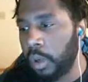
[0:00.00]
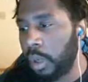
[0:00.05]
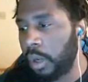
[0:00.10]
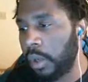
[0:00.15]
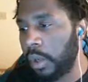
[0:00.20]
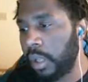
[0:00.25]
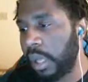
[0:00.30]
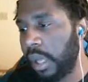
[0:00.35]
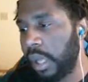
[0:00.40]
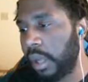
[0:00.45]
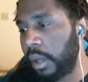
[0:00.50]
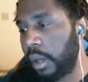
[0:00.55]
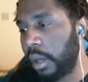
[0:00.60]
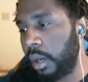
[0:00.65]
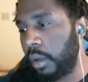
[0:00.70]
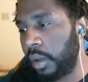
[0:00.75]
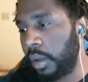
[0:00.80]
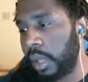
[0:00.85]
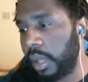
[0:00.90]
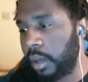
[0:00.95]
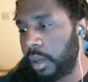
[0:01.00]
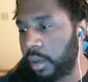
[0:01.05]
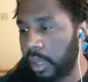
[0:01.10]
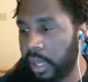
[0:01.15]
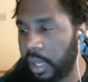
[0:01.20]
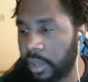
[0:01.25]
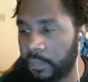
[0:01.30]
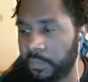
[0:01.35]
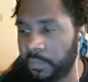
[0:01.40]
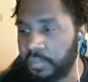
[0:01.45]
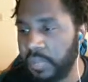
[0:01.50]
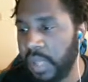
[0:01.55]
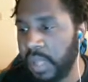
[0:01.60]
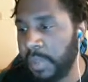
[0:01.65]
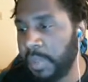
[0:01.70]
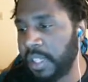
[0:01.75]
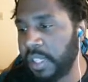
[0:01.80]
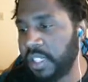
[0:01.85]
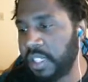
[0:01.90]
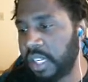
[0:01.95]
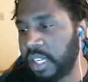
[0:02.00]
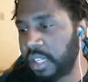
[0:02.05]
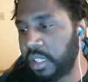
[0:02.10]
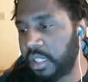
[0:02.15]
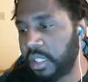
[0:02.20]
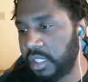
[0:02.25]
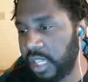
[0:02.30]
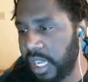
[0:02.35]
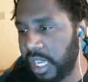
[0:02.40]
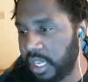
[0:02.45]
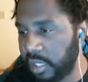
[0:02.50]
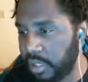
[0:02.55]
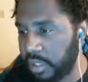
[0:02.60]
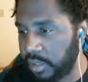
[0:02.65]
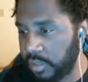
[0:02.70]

Okay, okay, okay. Let me check the stats.